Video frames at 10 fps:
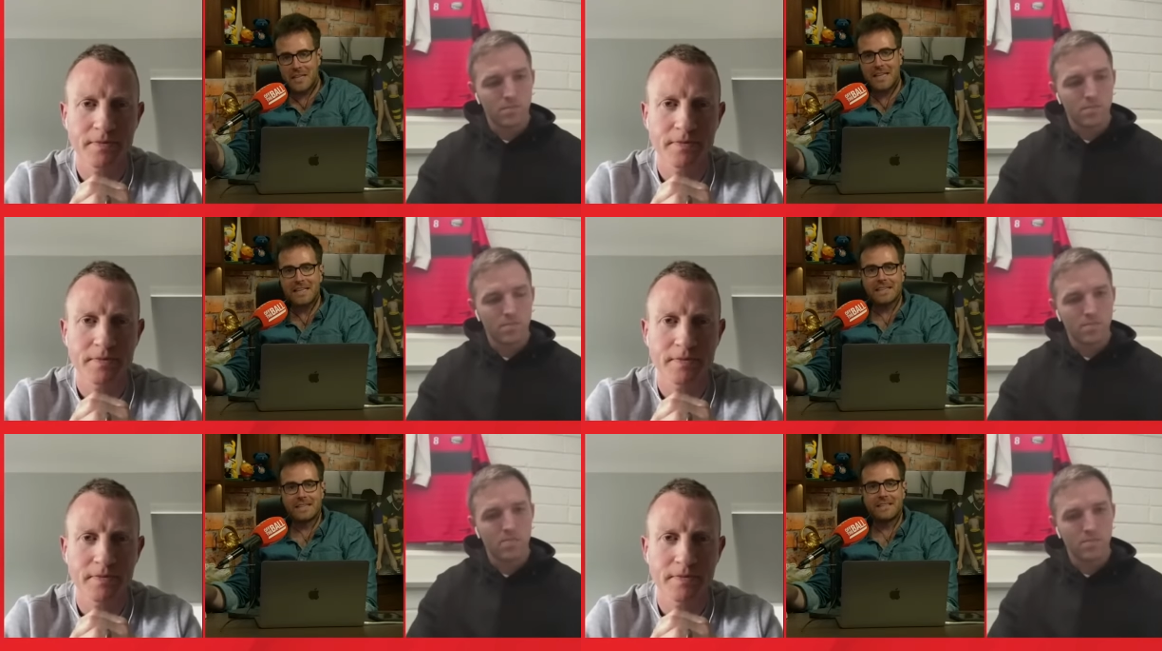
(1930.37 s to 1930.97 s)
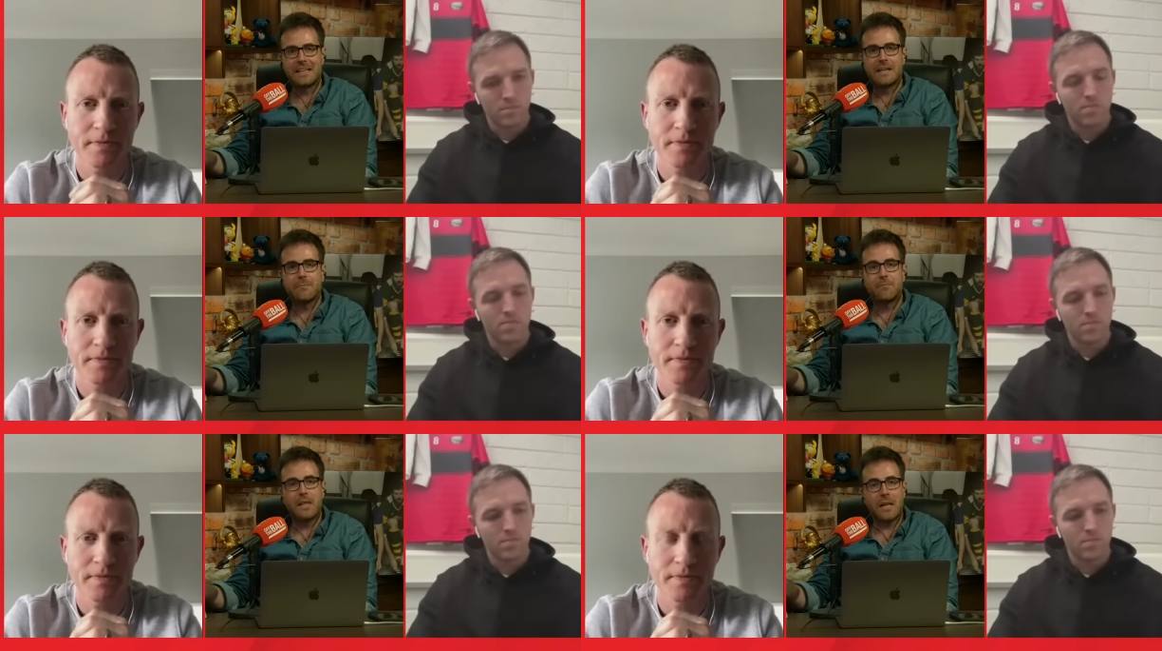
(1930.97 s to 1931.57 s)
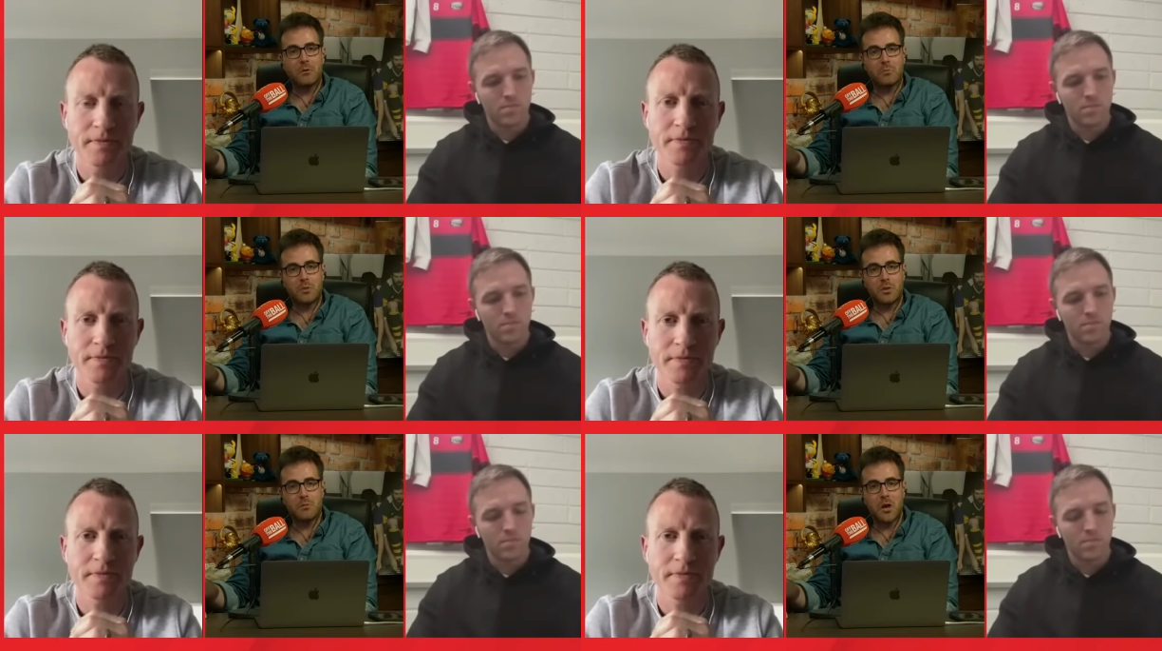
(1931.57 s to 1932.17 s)
Speaker 1: kicking it, then I would
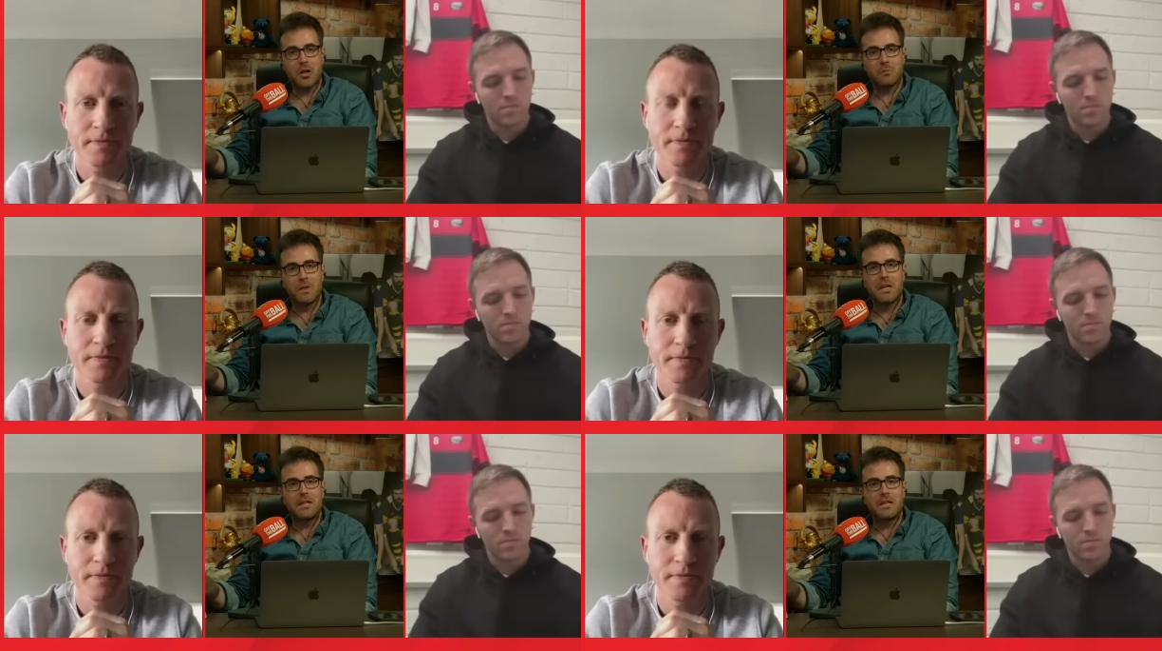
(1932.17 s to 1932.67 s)
presume, Colm,